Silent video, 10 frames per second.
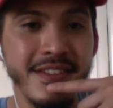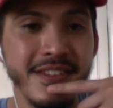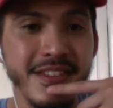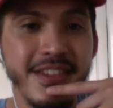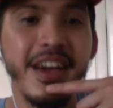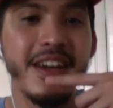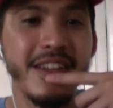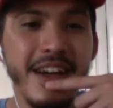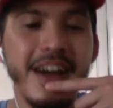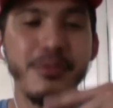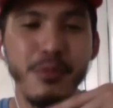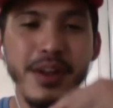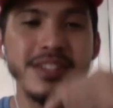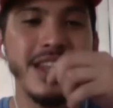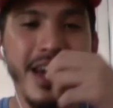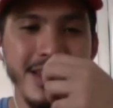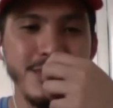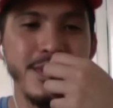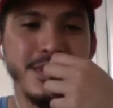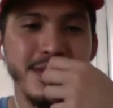One of the lines.
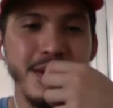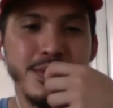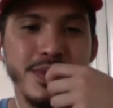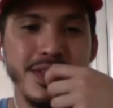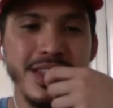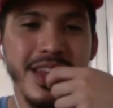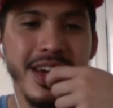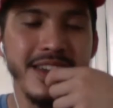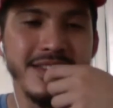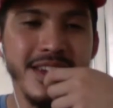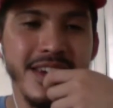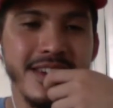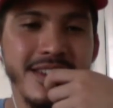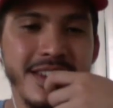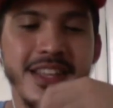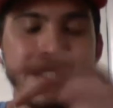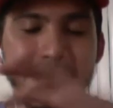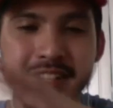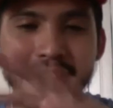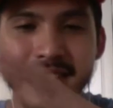That was one of the lines. Yeah, it's
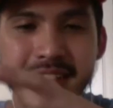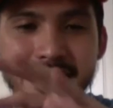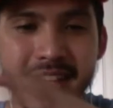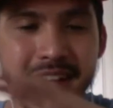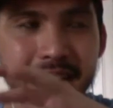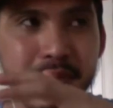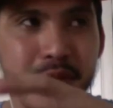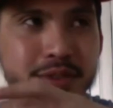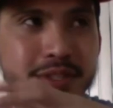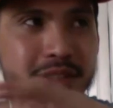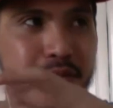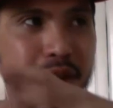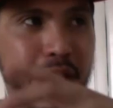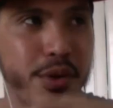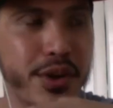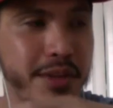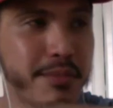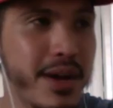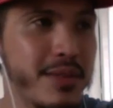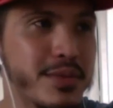I'm not using the right wording,
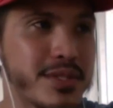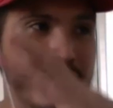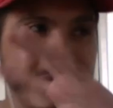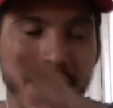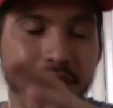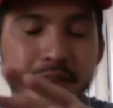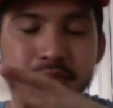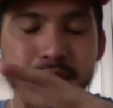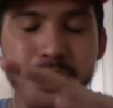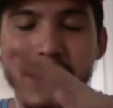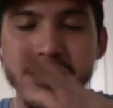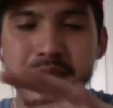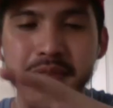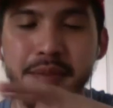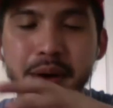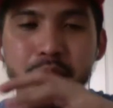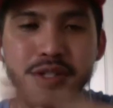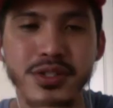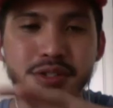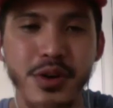but it was definitely about something about
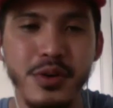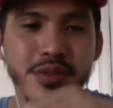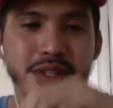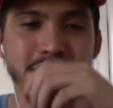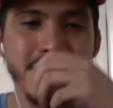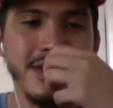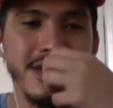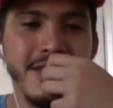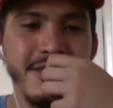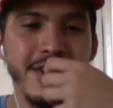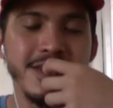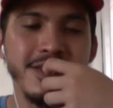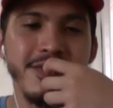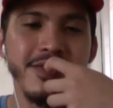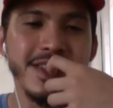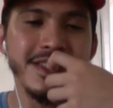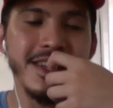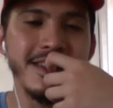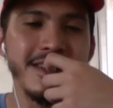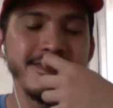watch your tone and various other things like that.